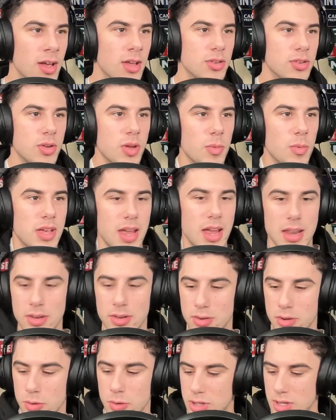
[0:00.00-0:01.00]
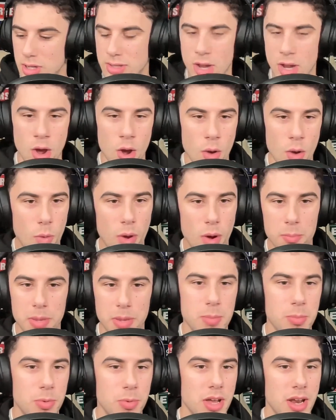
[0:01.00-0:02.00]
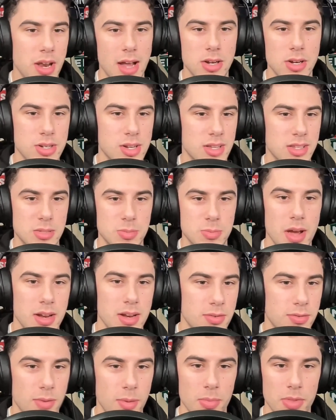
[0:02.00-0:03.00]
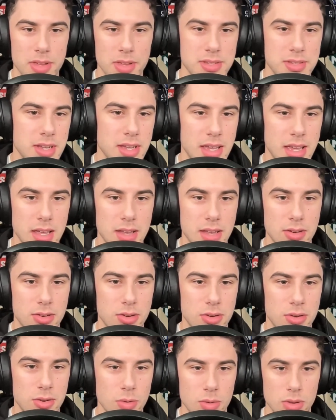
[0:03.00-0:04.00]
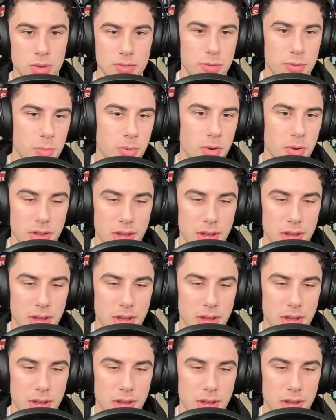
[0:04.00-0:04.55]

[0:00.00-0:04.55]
So can we get into just what people can actually expect from listening into the Football